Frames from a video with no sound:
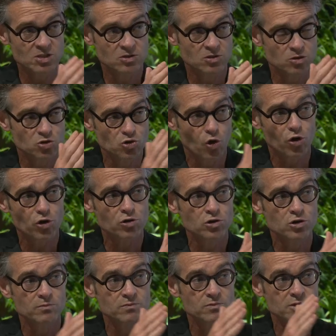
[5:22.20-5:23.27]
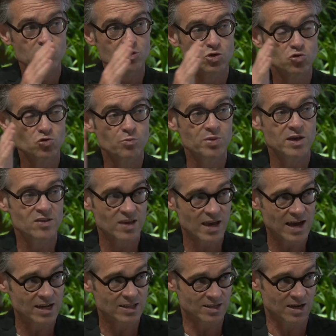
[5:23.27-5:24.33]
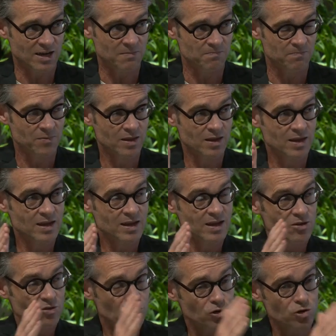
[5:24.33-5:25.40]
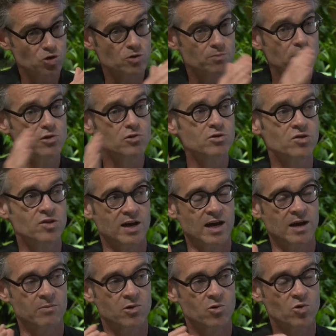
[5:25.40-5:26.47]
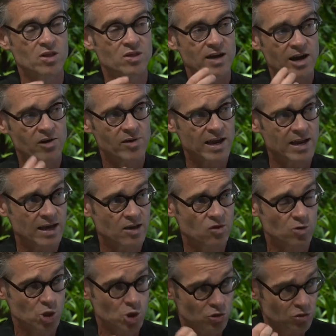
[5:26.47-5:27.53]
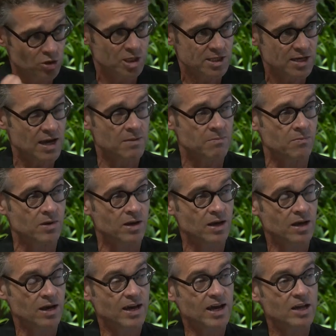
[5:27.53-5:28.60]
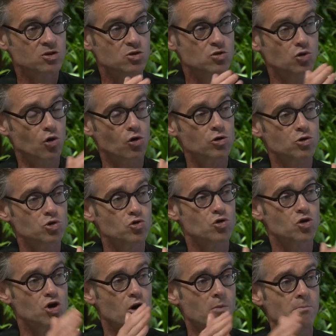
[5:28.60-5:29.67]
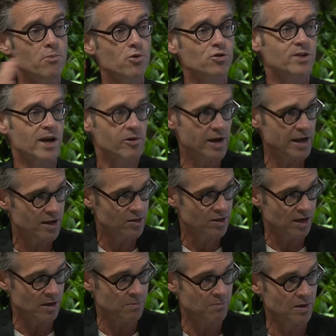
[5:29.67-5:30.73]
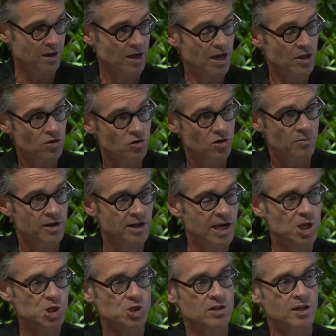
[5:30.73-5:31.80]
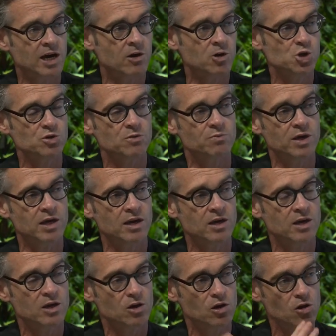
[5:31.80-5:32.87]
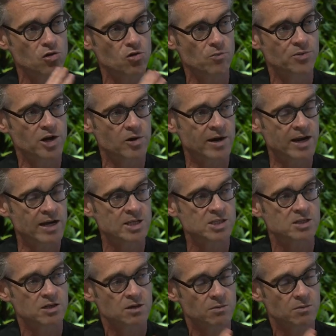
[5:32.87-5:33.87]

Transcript: the door to PCI time, door to balloon time. With diuretics, we should do the same. It's door to combo diuretic time. And the combination now should be loop diuretics